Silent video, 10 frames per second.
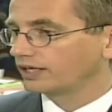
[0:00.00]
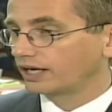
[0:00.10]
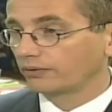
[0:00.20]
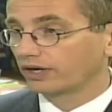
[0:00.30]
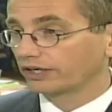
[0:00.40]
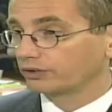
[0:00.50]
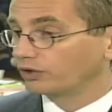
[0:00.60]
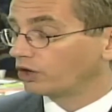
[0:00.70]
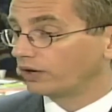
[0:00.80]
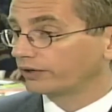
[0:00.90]
I would argue
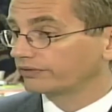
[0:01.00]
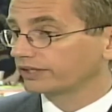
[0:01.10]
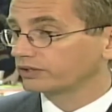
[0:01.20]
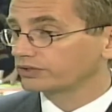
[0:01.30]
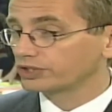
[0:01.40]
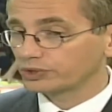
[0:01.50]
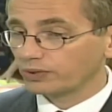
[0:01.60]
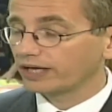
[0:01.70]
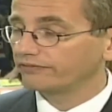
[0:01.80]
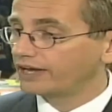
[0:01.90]
no. I don't think there's a shred of